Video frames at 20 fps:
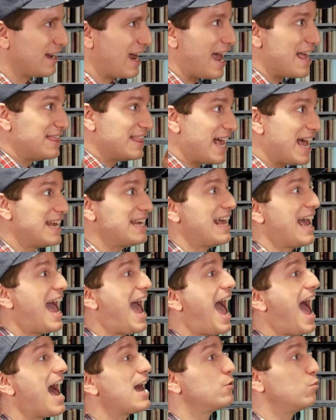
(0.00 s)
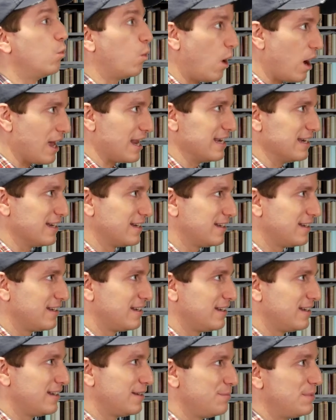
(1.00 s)
and then add 1,
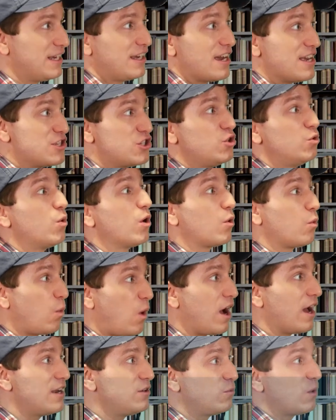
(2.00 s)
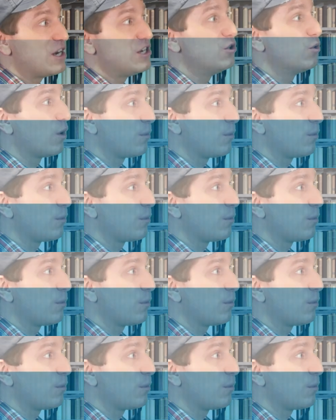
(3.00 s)
because you were 1 when you